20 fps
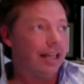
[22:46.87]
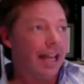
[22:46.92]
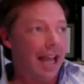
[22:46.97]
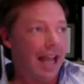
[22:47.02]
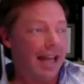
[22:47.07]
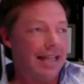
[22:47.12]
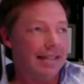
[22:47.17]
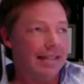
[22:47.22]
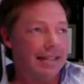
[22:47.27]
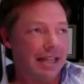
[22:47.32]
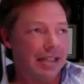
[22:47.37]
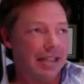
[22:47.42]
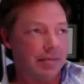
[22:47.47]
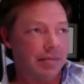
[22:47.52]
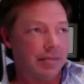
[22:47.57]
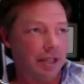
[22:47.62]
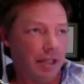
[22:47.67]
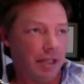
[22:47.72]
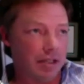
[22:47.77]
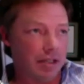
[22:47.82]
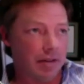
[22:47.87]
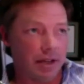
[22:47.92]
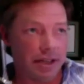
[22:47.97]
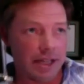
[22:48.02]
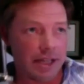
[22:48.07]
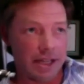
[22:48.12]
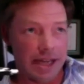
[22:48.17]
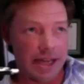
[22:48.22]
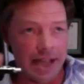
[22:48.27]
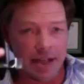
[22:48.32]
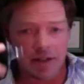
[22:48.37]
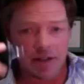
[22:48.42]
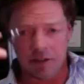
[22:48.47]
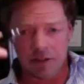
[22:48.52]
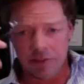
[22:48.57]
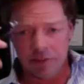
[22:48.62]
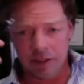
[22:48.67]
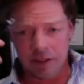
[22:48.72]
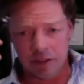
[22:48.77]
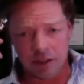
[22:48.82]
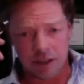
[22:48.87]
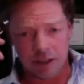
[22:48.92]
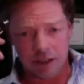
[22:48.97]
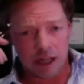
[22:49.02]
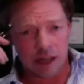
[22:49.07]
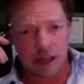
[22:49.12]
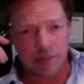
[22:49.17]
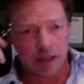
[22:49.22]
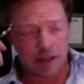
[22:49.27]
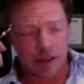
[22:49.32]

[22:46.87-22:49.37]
And he said to me during the nadir of military.com,